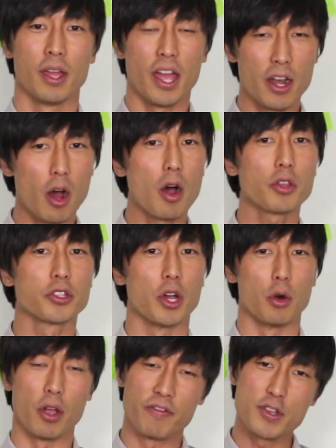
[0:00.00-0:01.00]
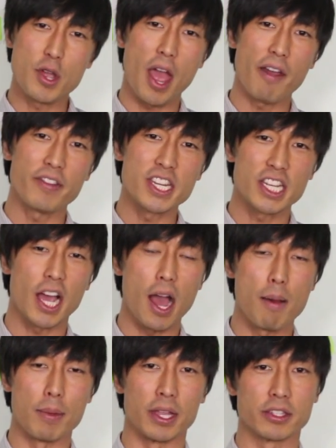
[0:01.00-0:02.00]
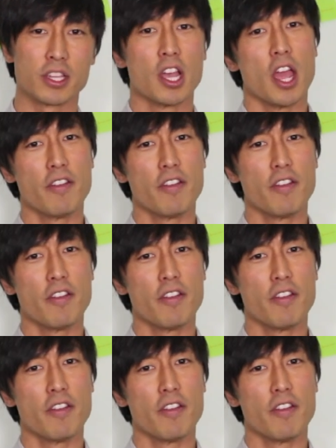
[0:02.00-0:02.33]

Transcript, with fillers: And also, if you have any comments,